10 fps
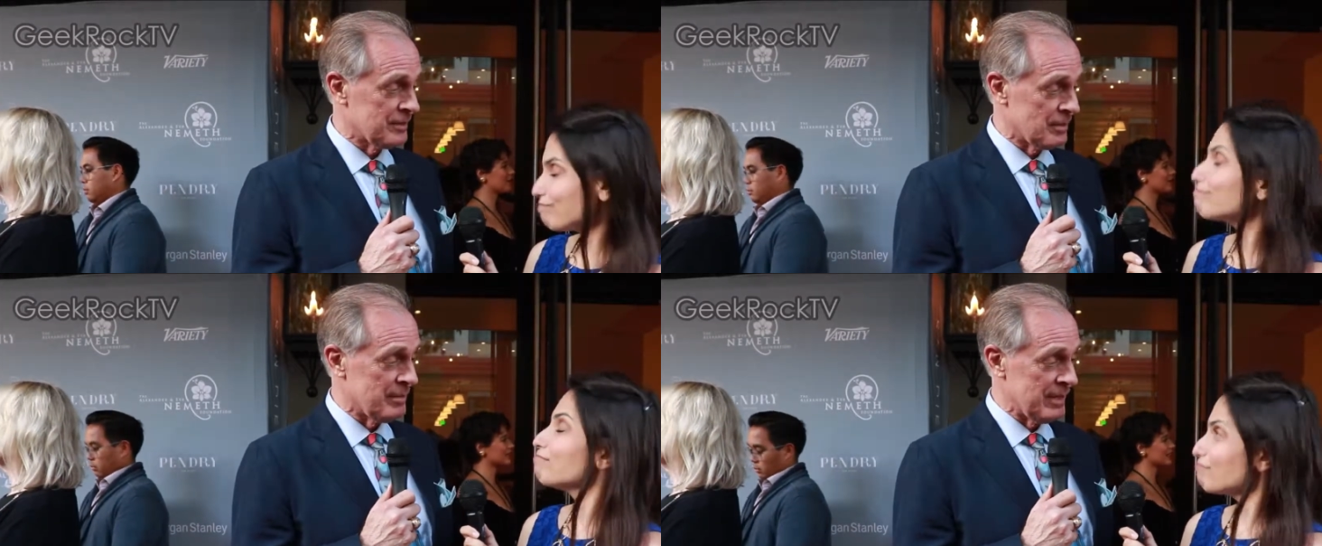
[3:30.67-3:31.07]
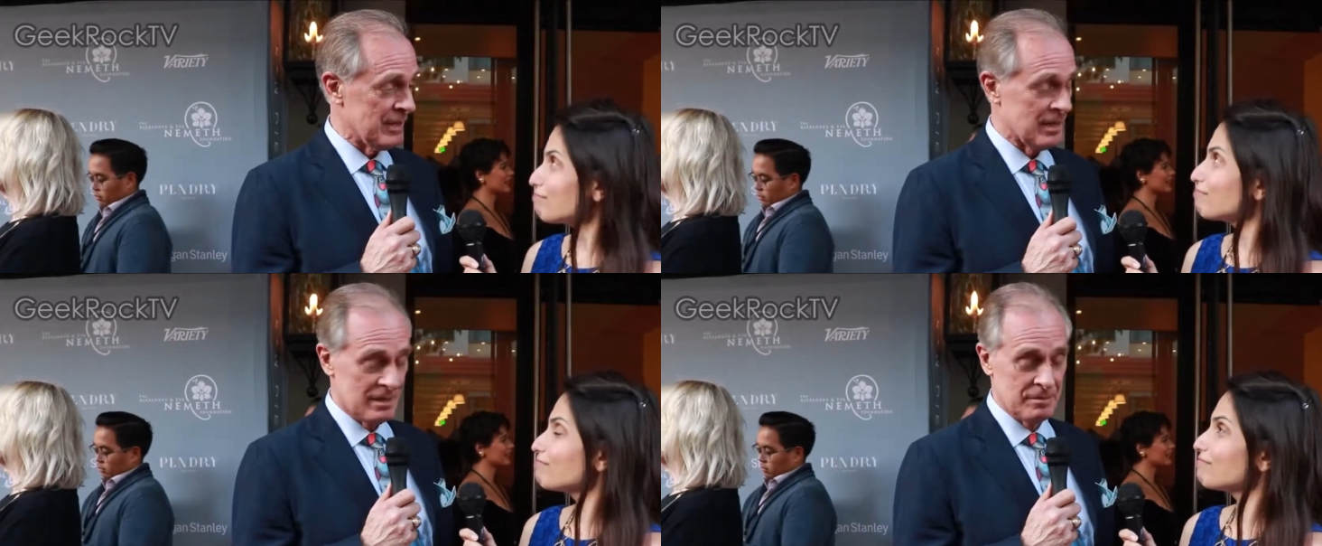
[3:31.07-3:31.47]
Speaker 1: to
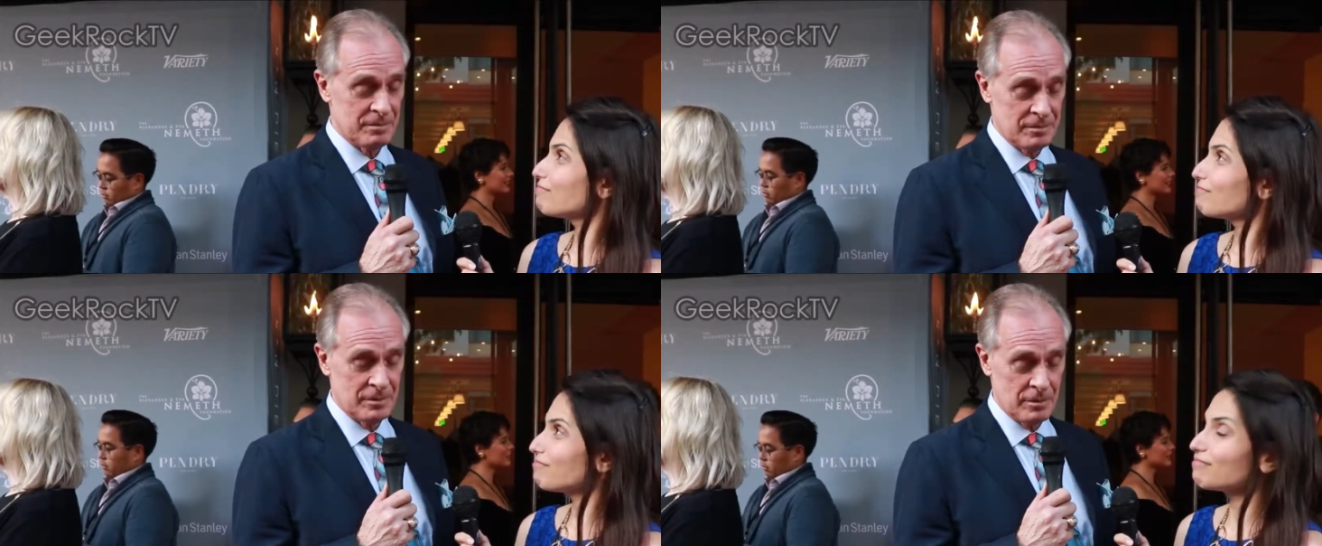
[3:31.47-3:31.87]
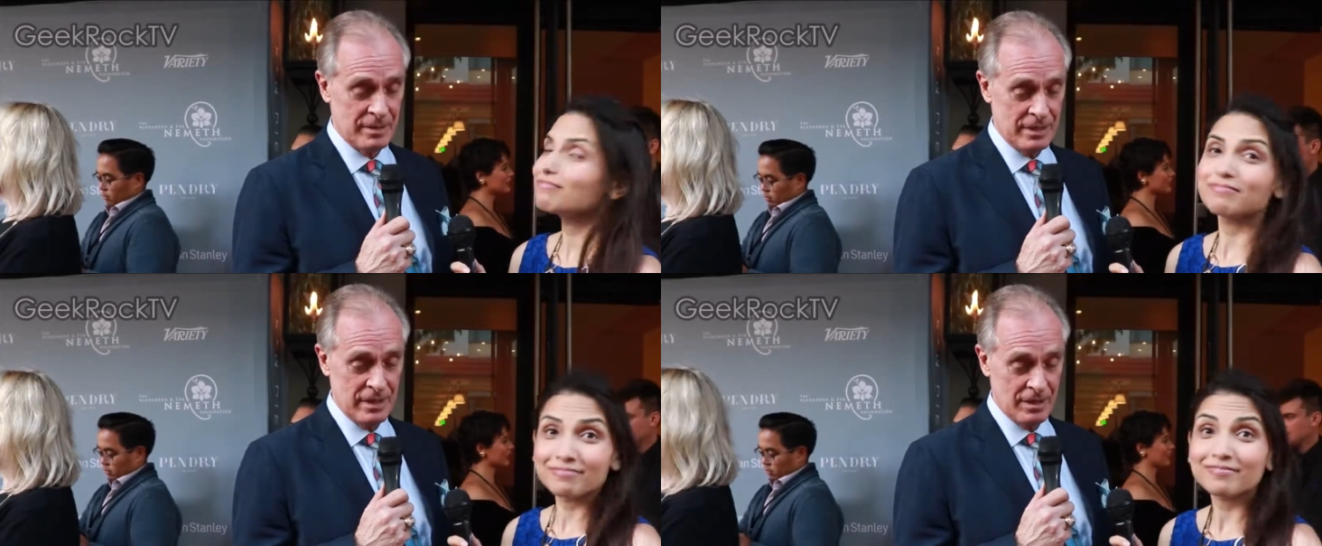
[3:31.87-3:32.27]
be uh, to
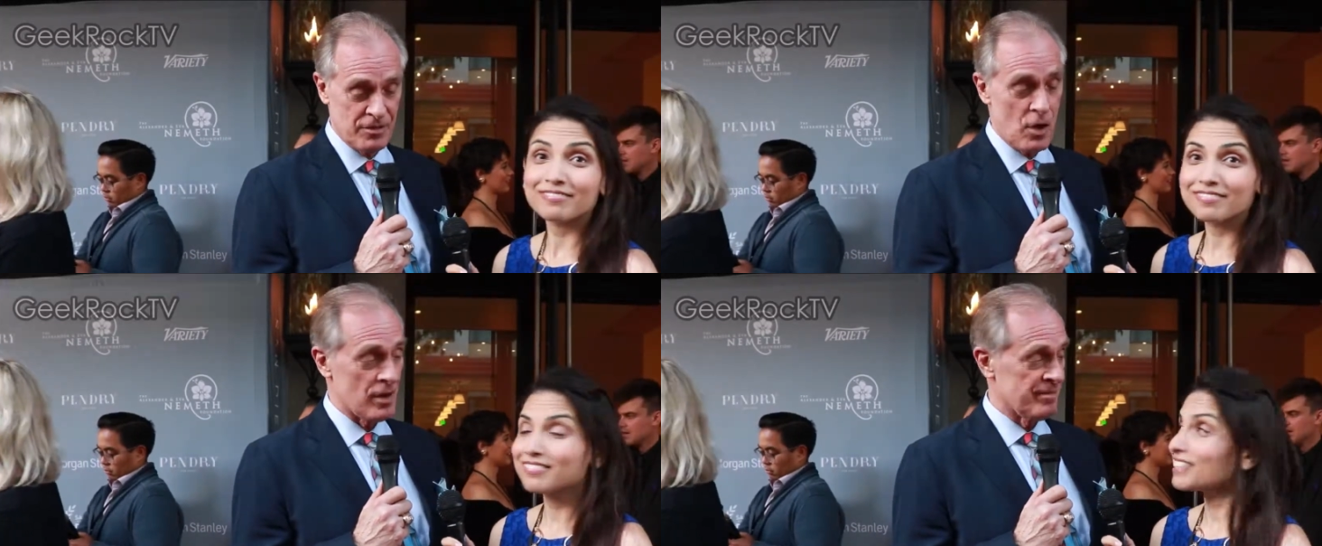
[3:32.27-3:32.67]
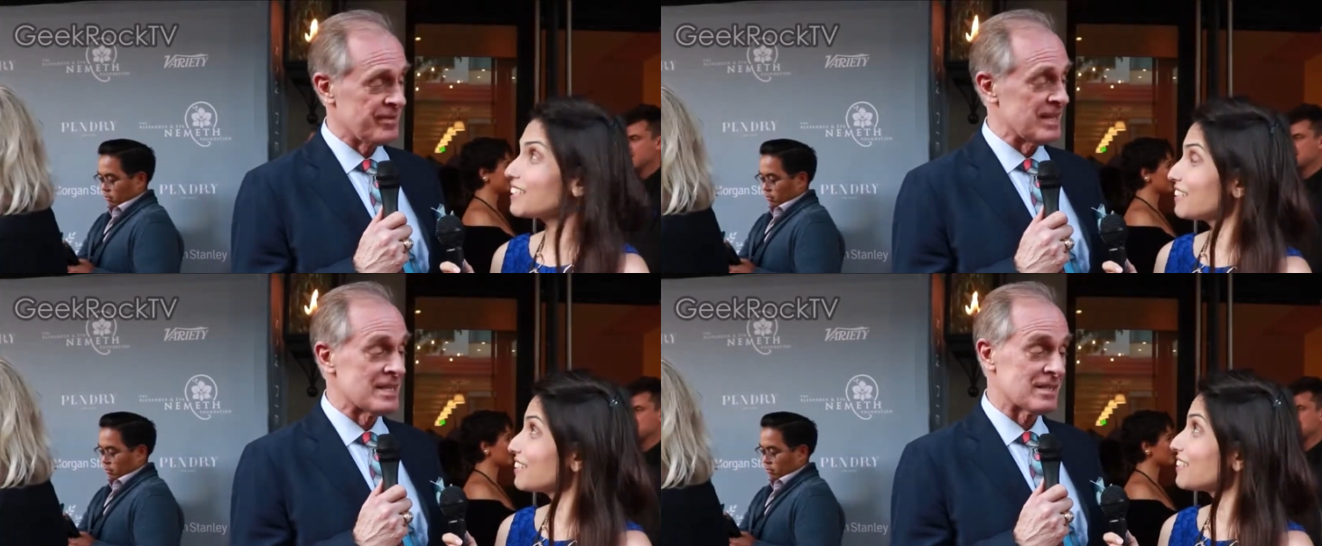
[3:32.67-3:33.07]
be uh, thought of
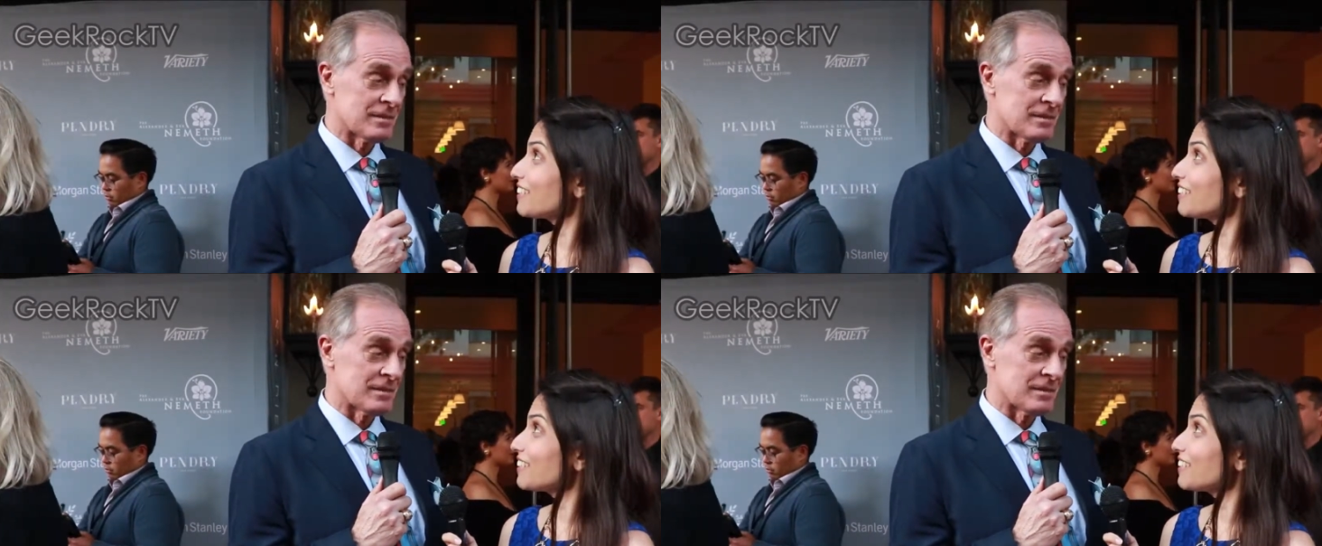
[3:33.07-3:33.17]
for this.